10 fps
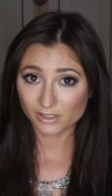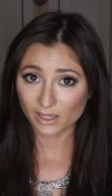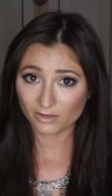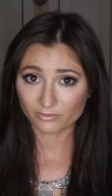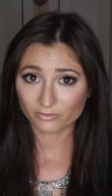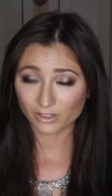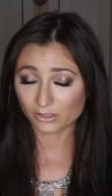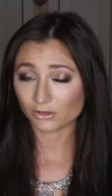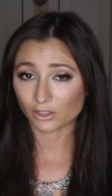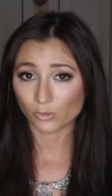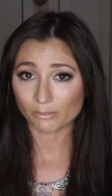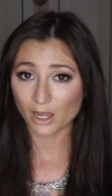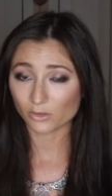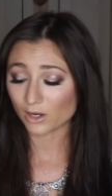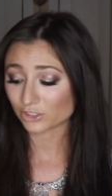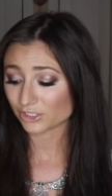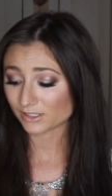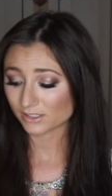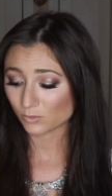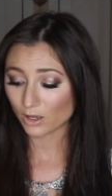They have like liquid body washes
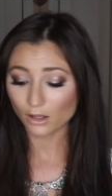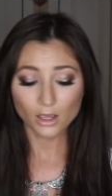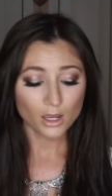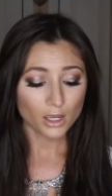as well.